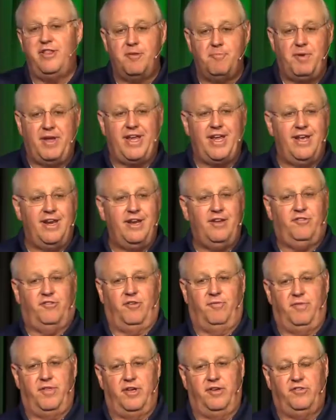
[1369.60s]
the beginnings
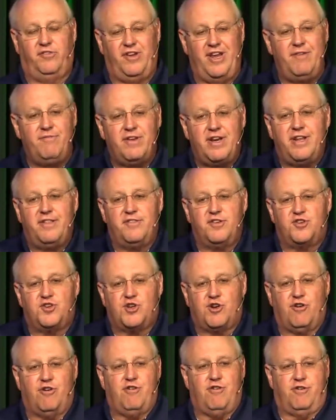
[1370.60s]
of this, even in the
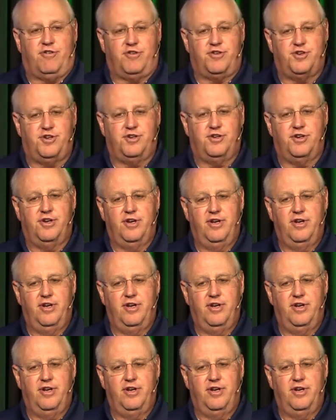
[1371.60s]
church.